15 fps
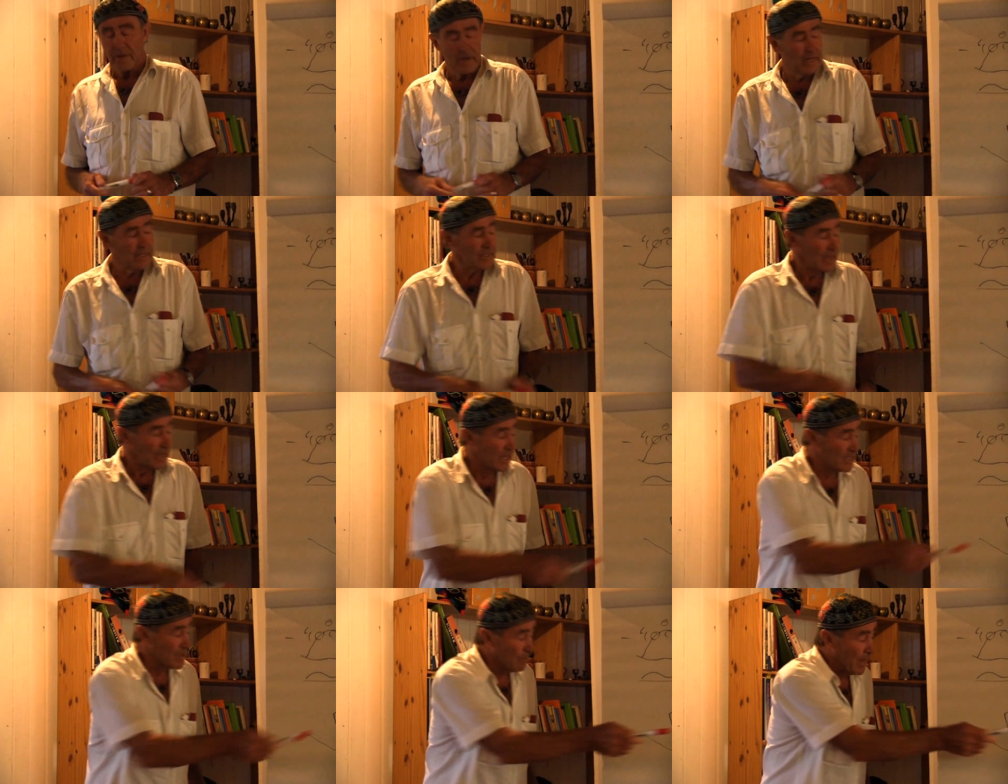
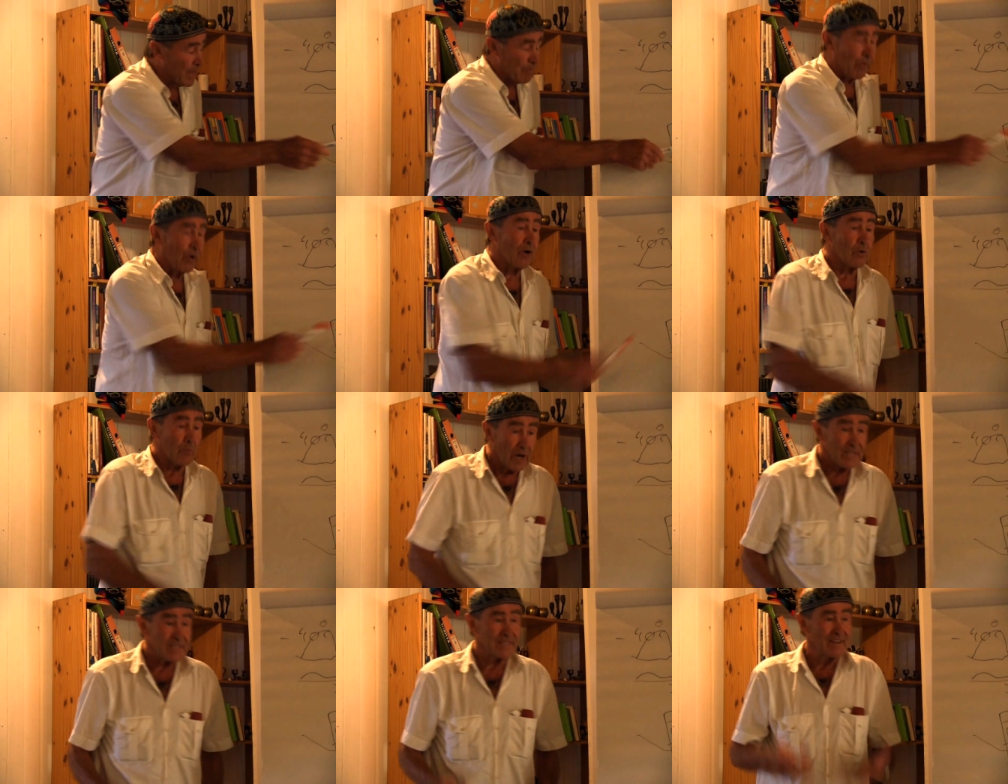It's a big
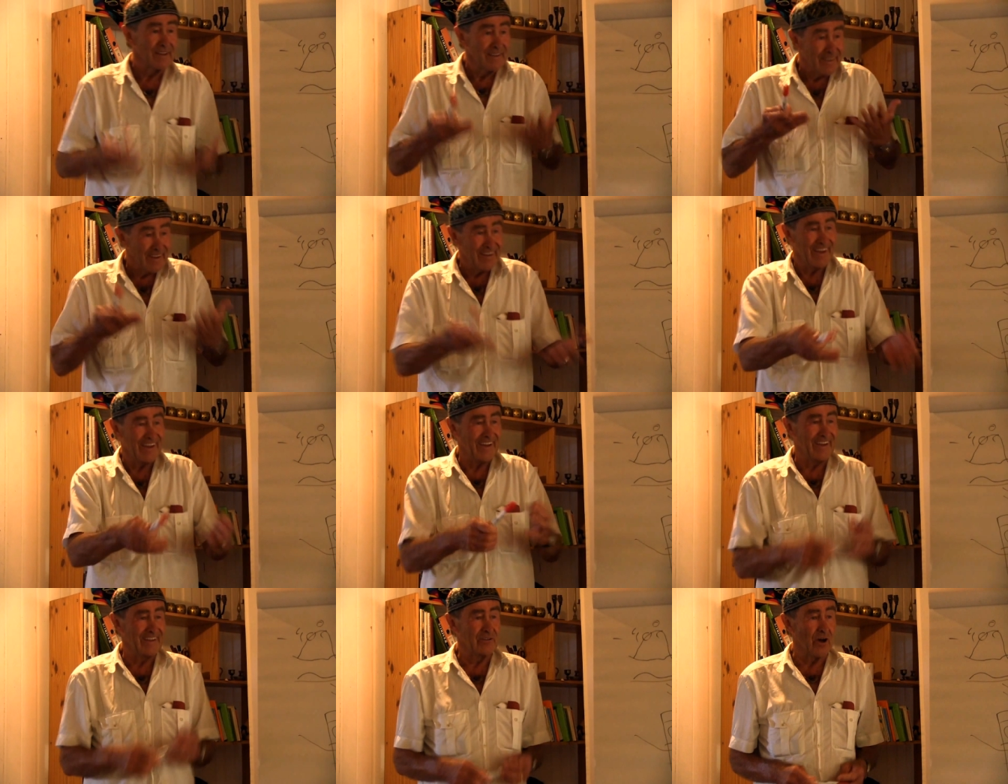progress
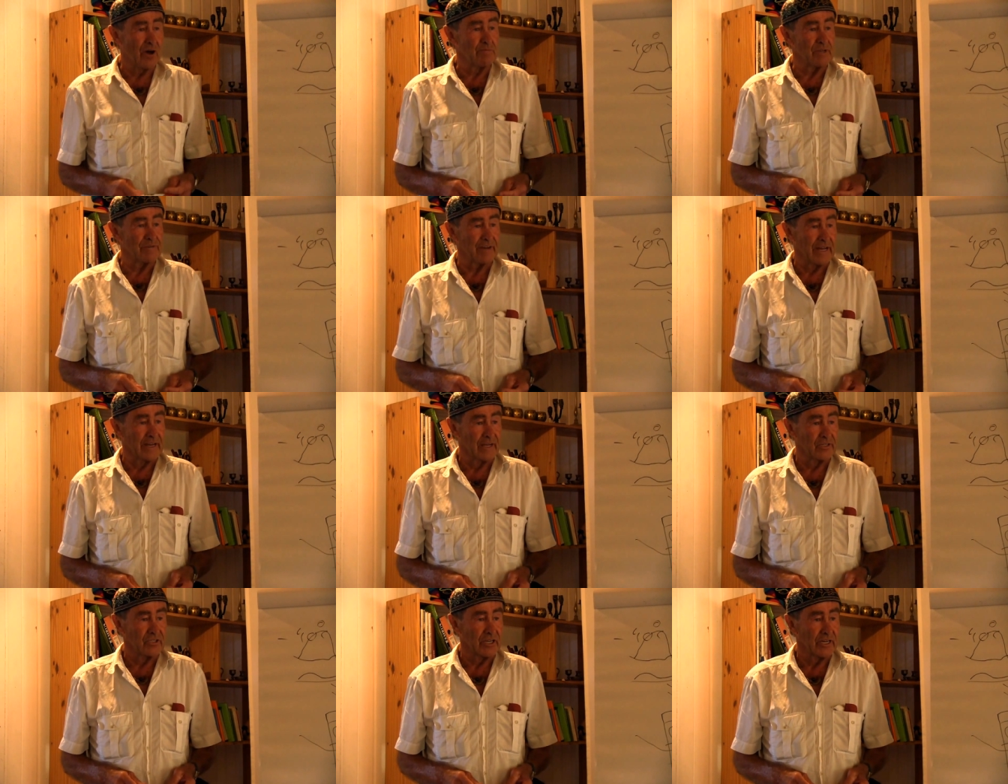in terms of
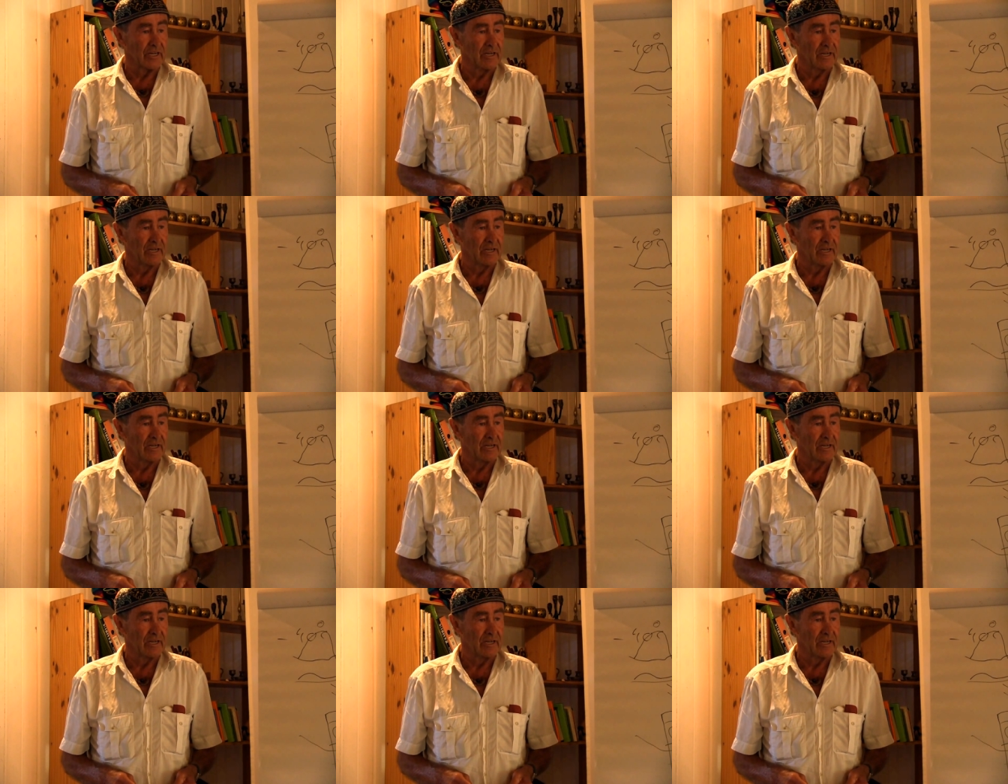energy.